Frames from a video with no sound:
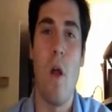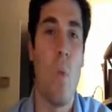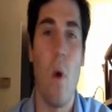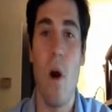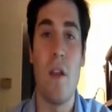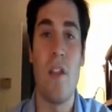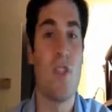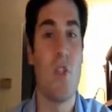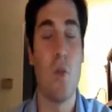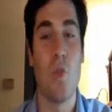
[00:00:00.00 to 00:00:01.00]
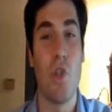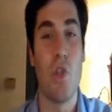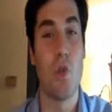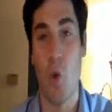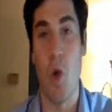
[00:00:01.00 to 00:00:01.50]
One is students
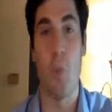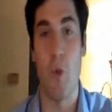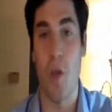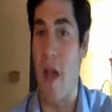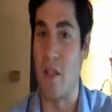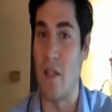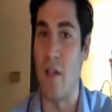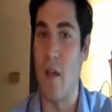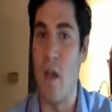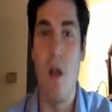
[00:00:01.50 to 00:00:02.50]
who screwed up really badly.